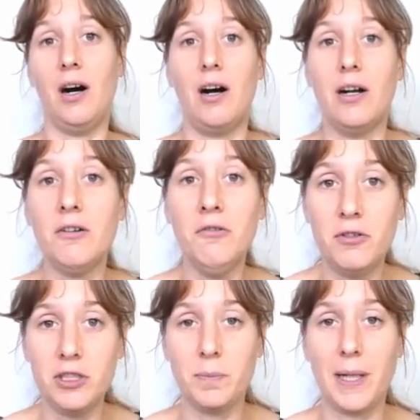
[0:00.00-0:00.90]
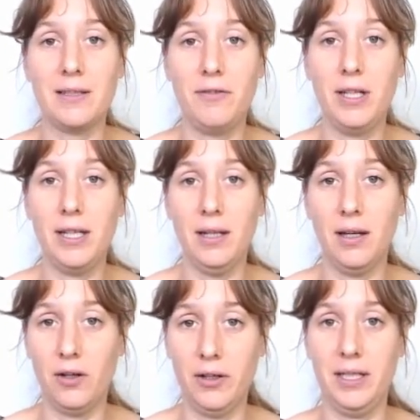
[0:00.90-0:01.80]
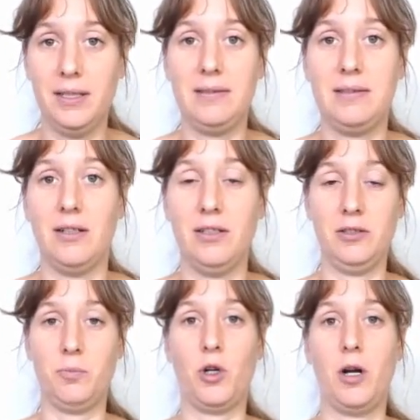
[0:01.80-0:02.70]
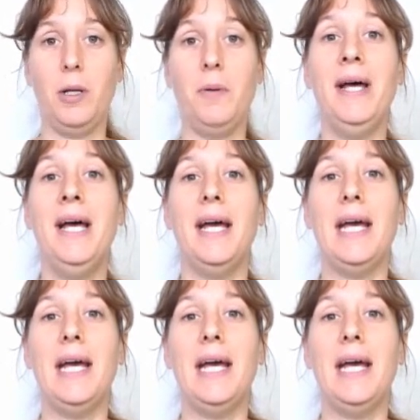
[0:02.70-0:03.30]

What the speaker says: are respectively on this problem.